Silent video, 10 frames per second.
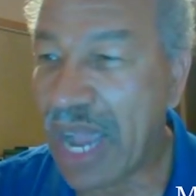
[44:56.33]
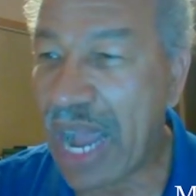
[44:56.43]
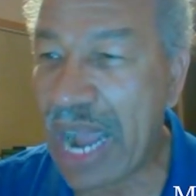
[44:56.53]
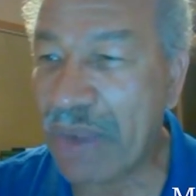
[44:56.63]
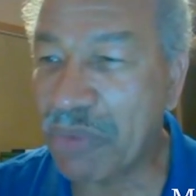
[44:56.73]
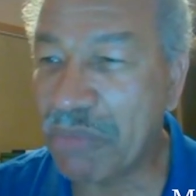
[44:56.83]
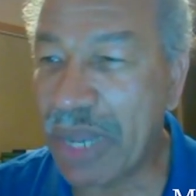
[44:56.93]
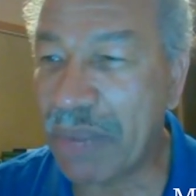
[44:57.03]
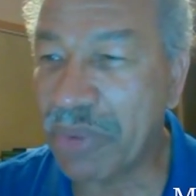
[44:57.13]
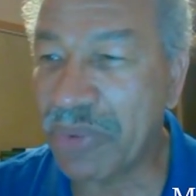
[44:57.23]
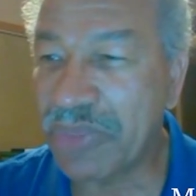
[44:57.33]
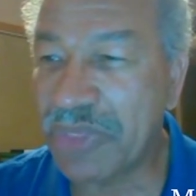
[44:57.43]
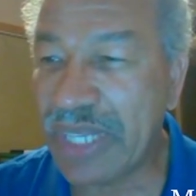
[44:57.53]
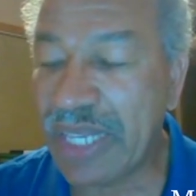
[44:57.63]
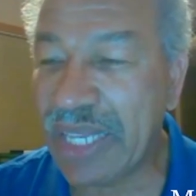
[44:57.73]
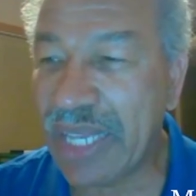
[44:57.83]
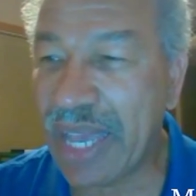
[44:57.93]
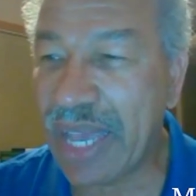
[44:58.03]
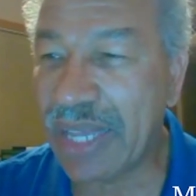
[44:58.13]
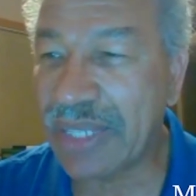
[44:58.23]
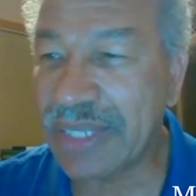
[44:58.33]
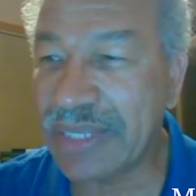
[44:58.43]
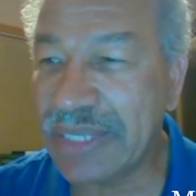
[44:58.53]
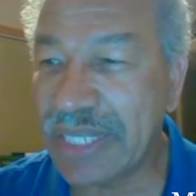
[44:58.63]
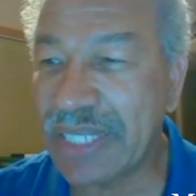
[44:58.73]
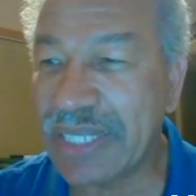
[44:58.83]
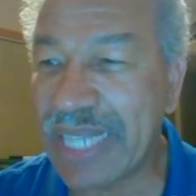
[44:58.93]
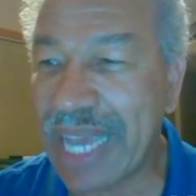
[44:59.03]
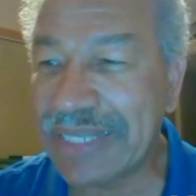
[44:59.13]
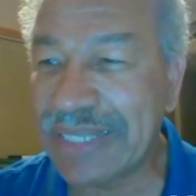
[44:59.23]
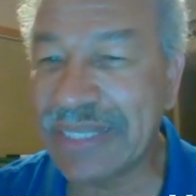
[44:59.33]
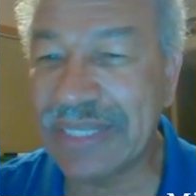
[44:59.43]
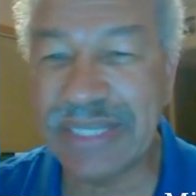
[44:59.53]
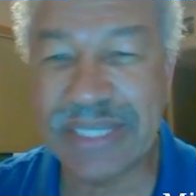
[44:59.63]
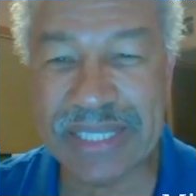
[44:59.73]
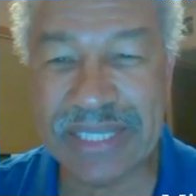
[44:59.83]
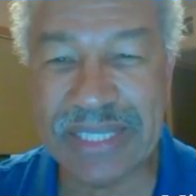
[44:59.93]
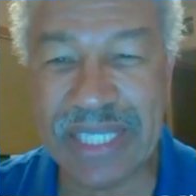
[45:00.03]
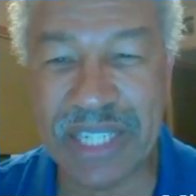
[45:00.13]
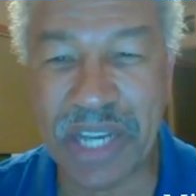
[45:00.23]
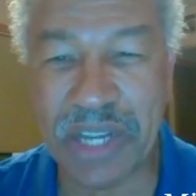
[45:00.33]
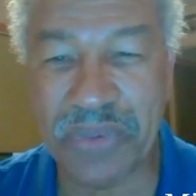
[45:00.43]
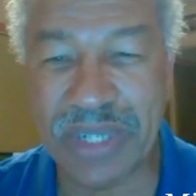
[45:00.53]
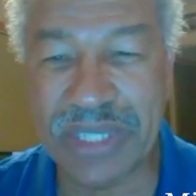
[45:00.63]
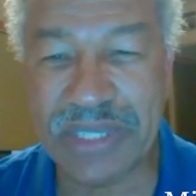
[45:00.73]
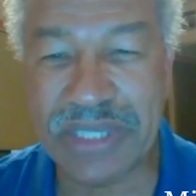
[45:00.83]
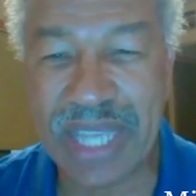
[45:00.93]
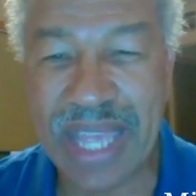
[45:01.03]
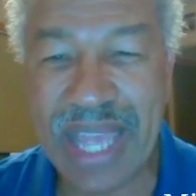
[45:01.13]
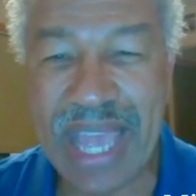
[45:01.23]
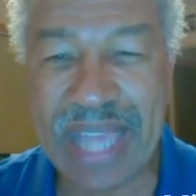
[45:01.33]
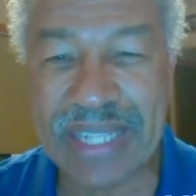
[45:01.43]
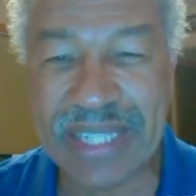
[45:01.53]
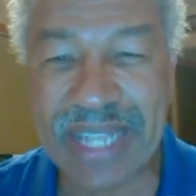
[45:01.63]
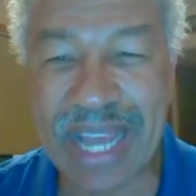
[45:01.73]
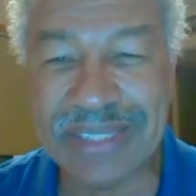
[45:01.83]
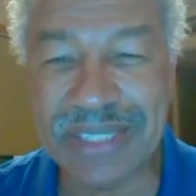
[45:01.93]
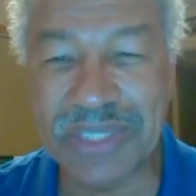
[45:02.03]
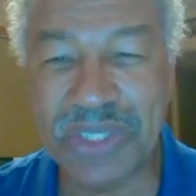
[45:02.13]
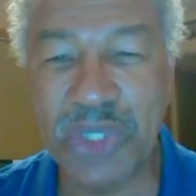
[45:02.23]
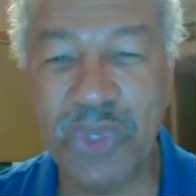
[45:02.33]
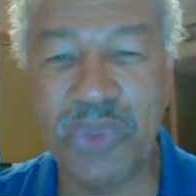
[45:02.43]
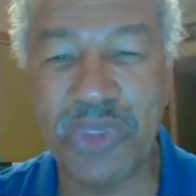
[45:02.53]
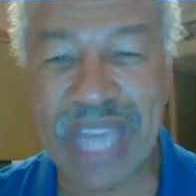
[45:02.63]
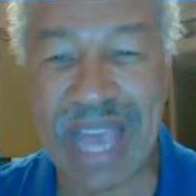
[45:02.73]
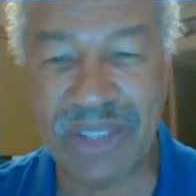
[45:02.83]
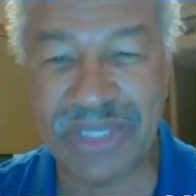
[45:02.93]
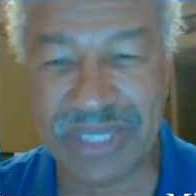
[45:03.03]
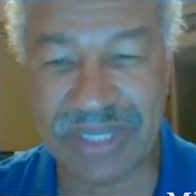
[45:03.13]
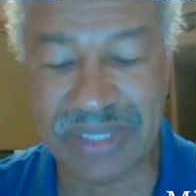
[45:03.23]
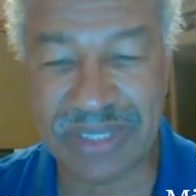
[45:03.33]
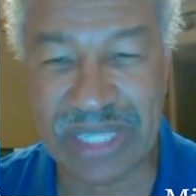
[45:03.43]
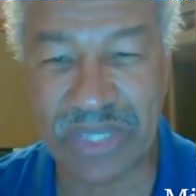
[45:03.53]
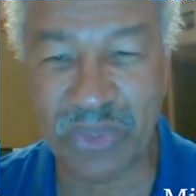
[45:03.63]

I remember let's see, the Datsun 1600s and the Datsun 2000s. And the